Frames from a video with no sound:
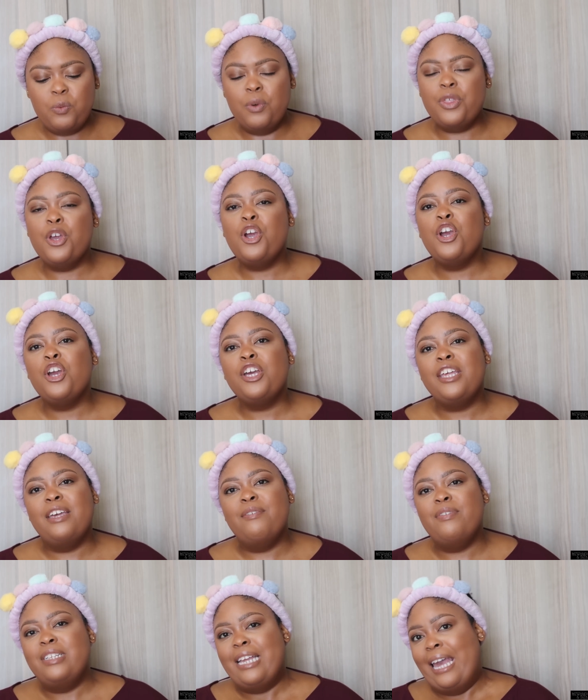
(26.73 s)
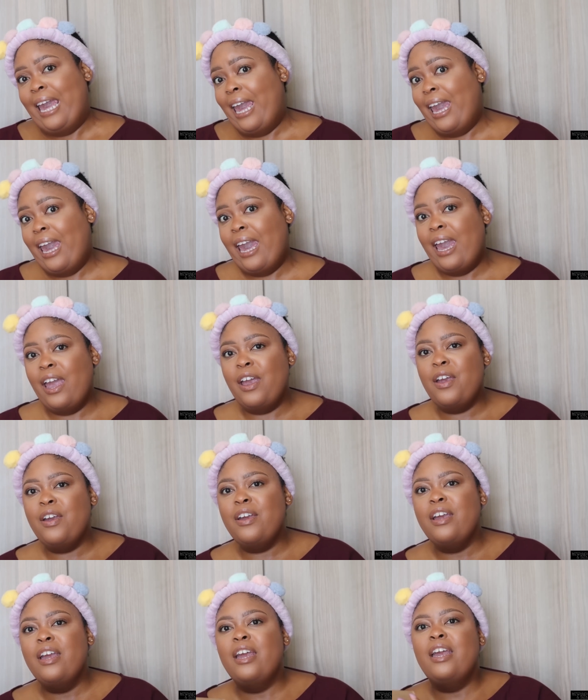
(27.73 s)
with Her Given
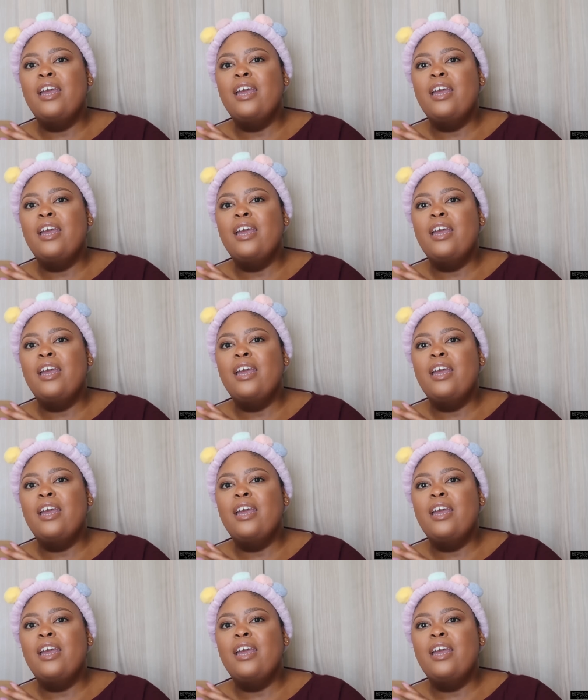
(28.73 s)
Hair.